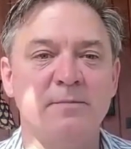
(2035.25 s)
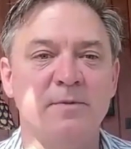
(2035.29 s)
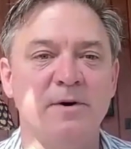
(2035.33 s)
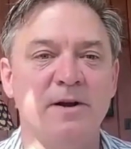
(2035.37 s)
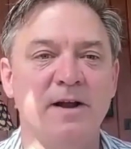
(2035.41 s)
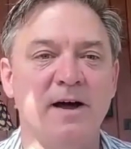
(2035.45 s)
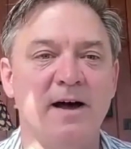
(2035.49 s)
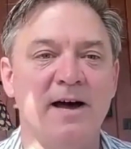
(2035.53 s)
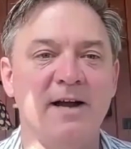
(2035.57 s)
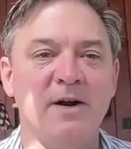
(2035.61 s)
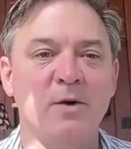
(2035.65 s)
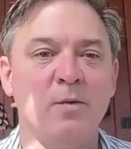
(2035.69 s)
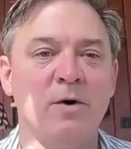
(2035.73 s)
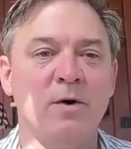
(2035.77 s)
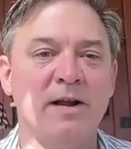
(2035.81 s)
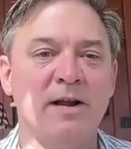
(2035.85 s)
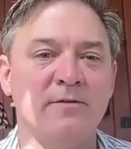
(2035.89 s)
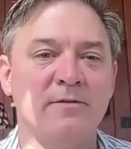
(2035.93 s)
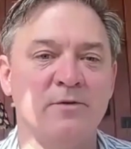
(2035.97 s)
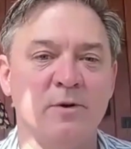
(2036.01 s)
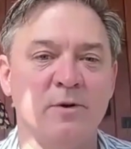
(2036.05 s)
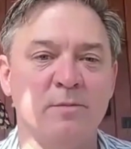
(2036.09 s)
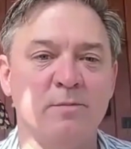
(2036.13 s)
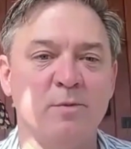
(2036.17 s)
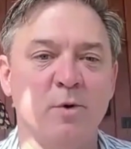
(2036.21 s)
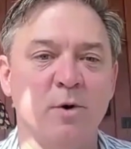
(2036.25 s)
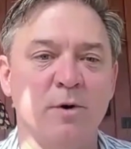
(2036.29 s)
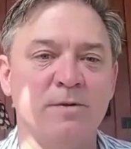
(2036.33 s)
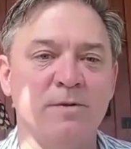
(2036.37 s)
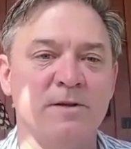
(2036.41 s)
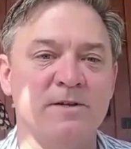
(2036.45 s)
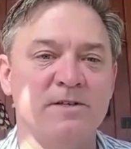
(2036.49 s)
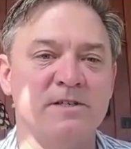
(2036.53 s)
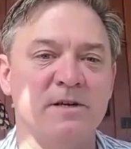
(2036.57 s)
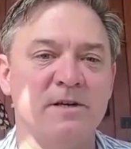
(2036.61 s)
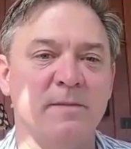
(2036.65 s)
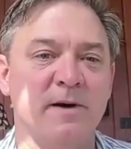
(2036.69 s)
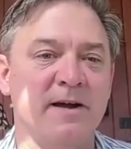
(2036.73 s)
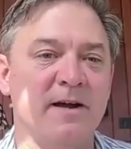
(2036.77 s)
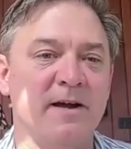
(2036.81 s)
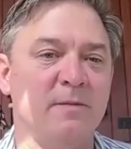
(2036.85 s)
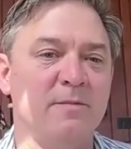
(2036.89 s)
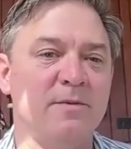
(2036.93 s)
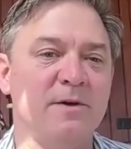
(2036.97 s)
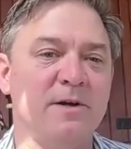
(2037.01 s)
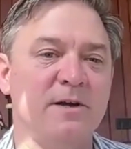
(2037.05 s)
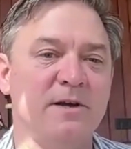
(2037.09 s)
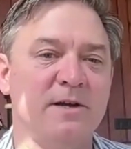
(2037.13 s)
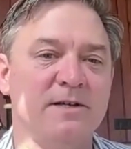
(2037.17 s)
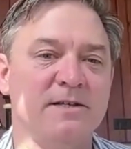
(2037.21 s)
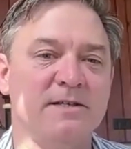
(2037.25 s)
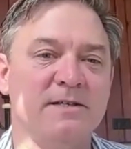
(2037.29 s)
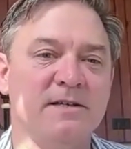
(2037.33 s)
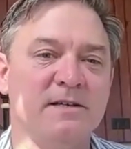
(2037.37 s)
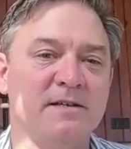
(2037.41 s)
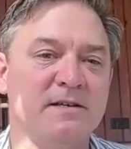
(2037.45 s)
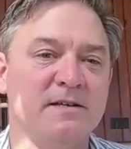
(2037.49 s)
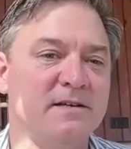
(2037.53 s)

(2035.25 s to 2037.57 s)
but I don't want to have to report this to my LPs,